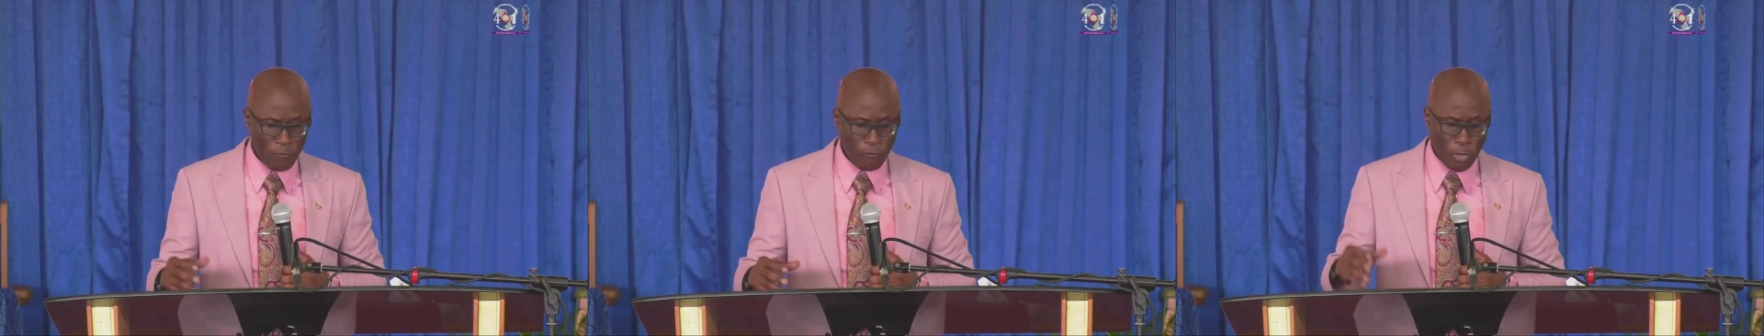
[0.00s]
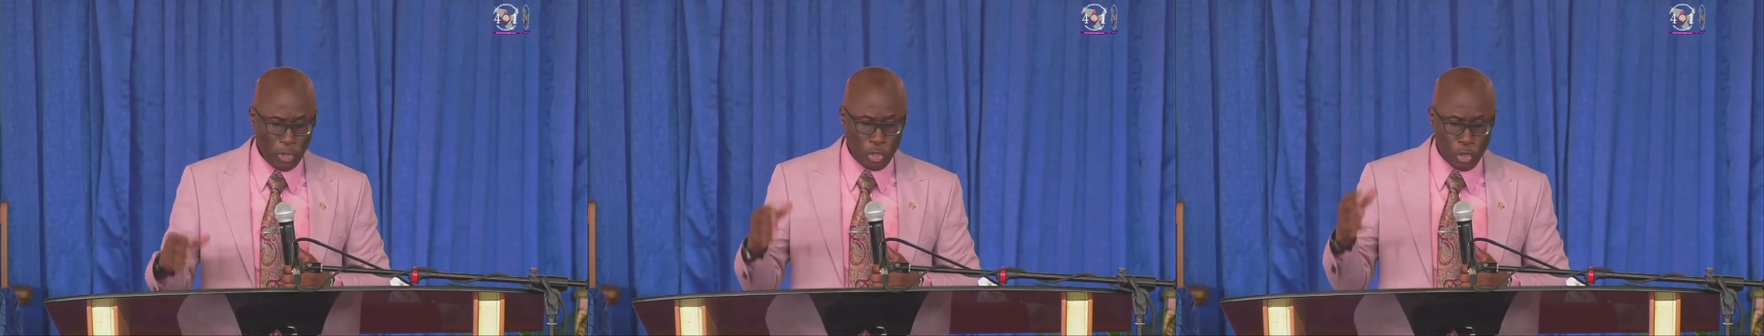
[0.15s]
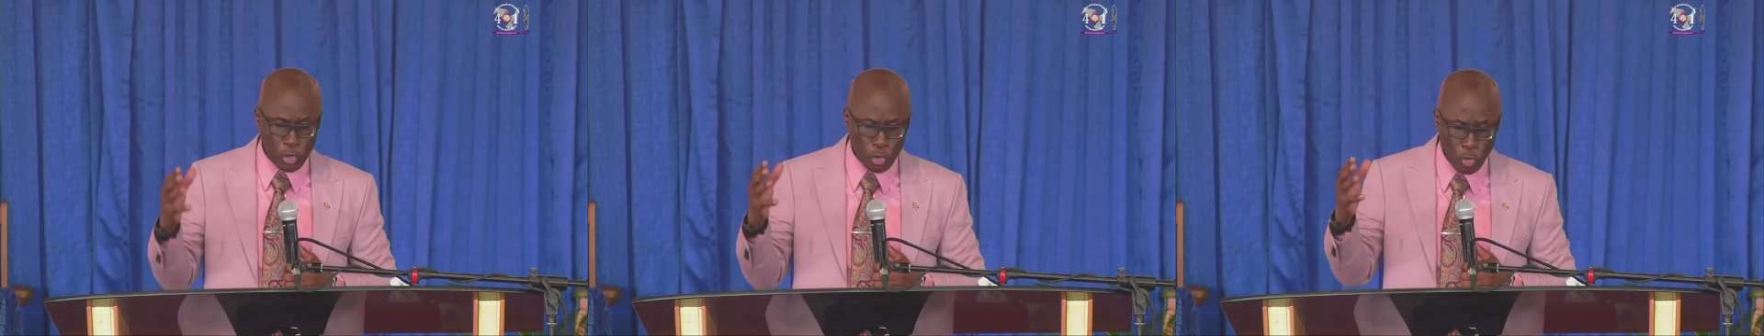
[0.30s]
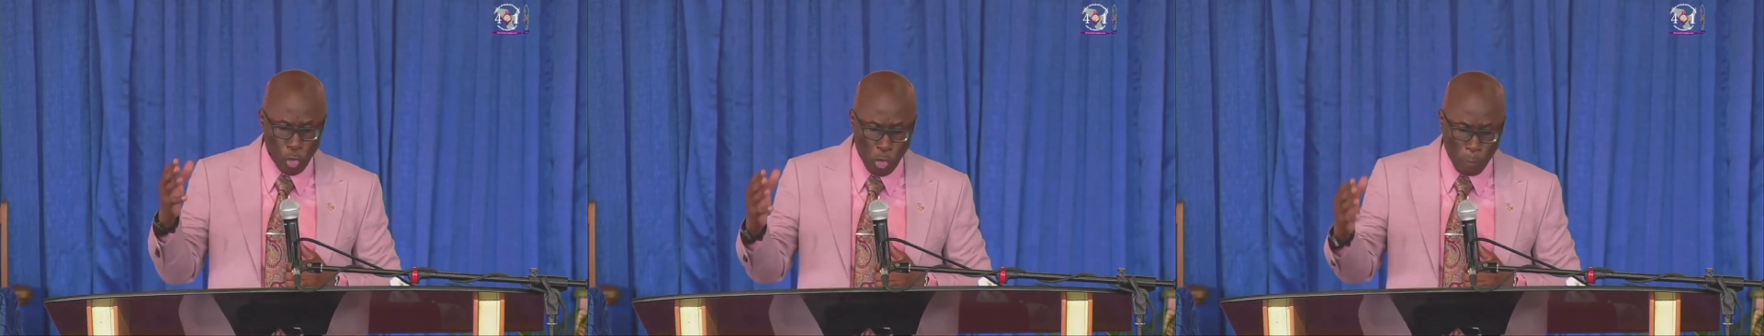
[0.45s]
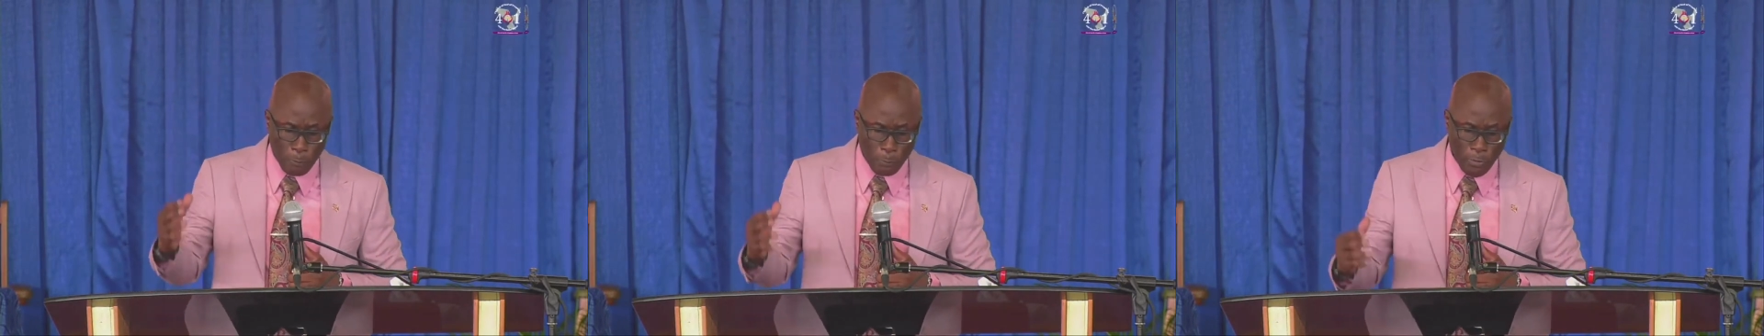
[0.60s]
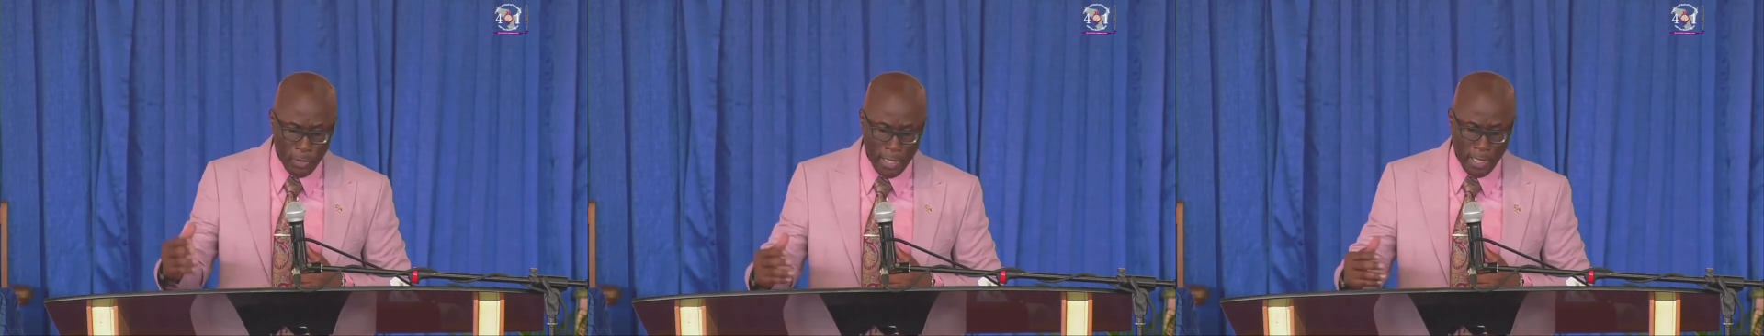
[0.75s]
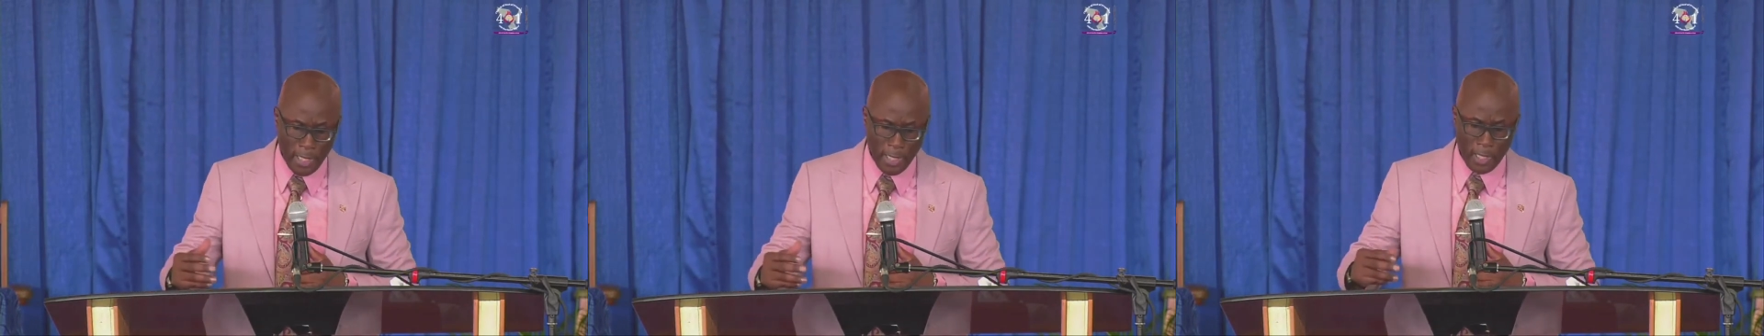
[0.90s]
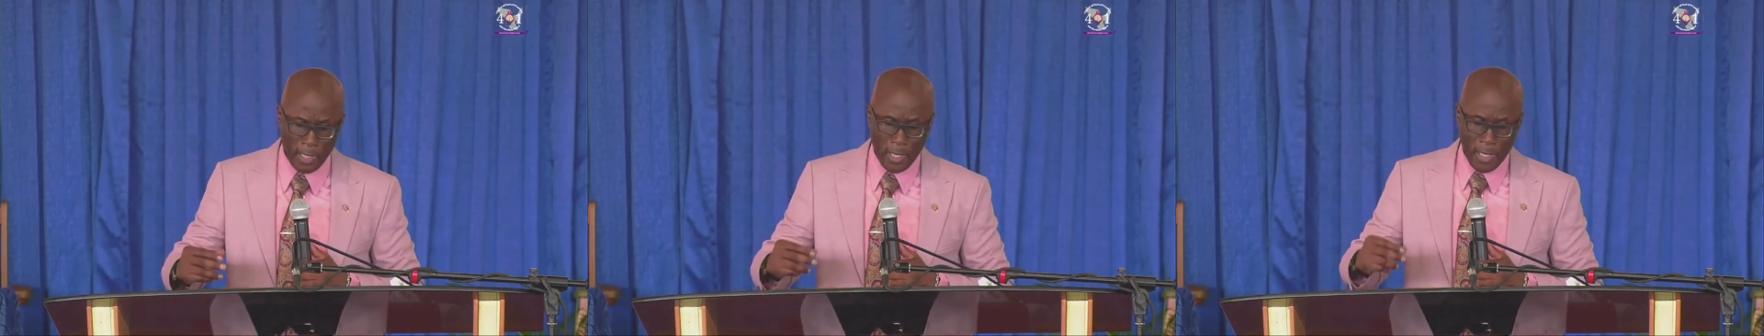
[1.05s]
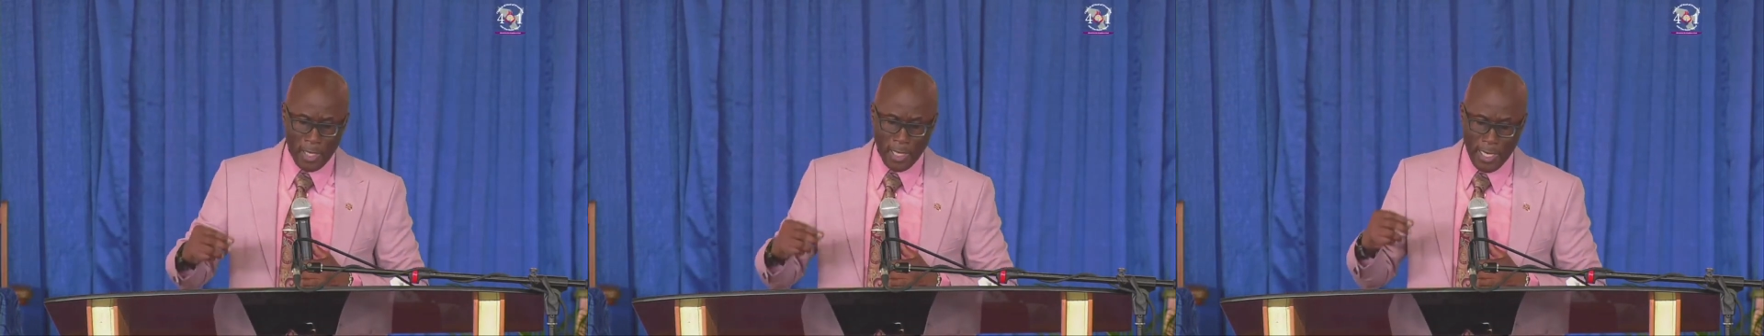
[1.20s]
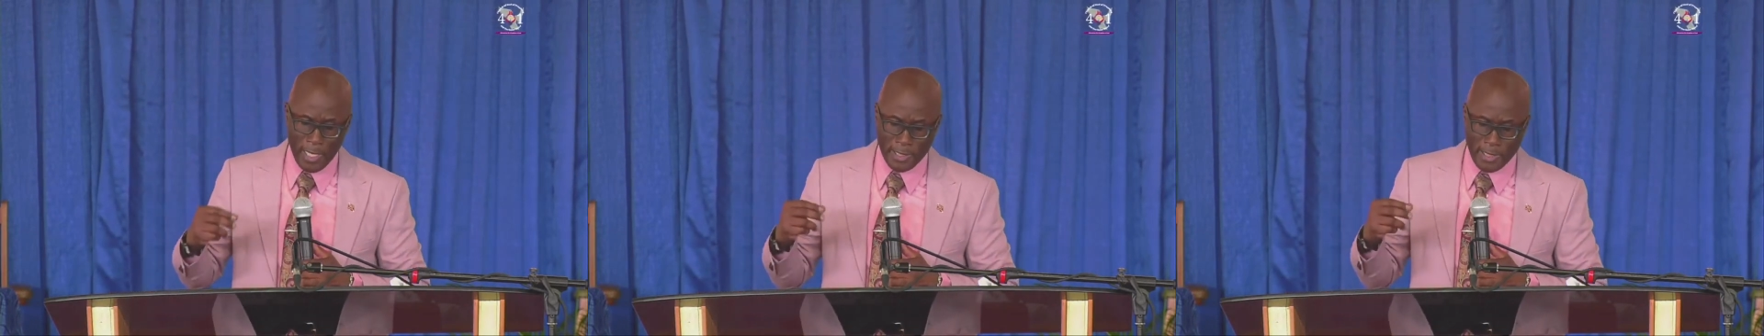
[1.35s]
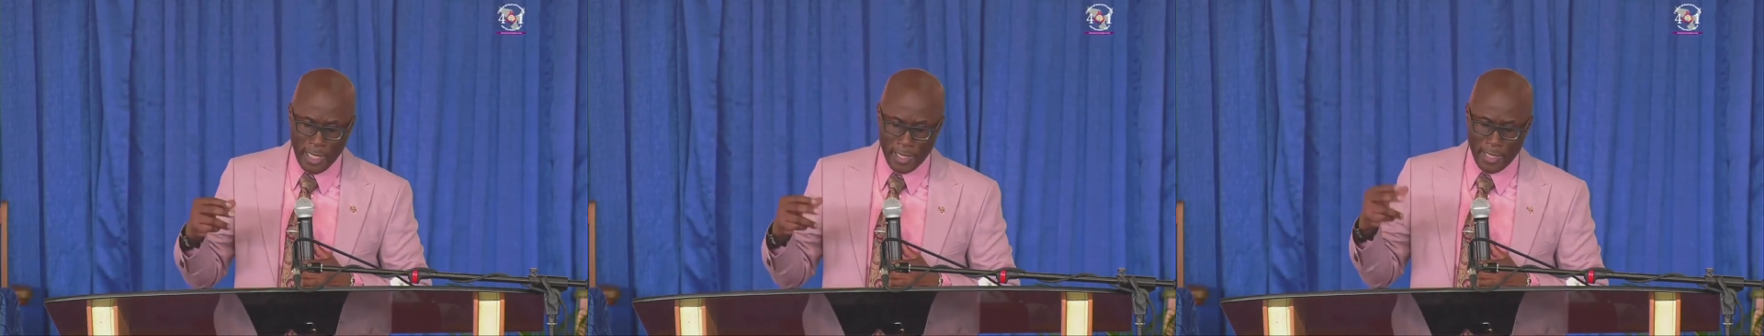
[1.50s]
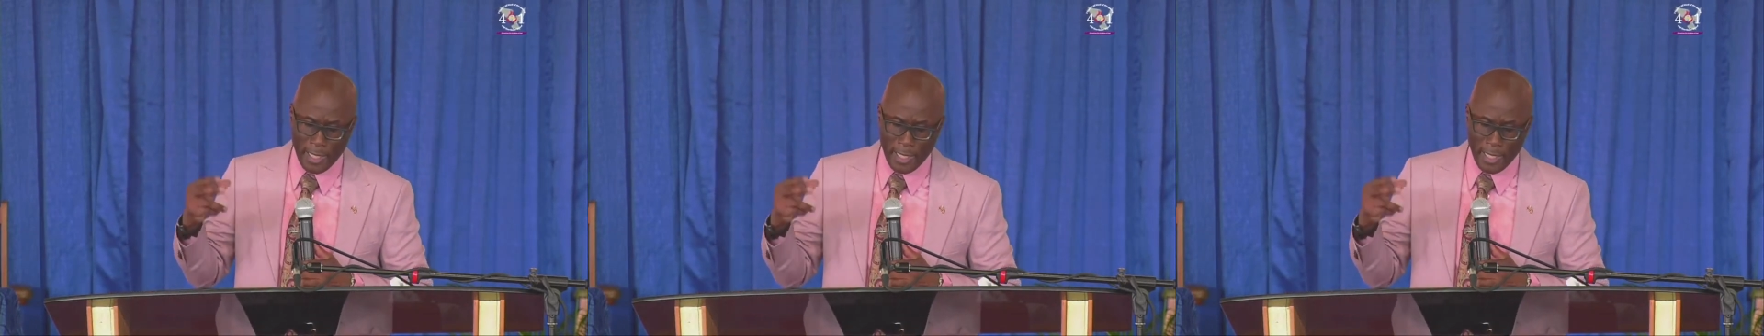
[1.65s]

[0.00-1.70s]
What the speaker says: "For true prayer is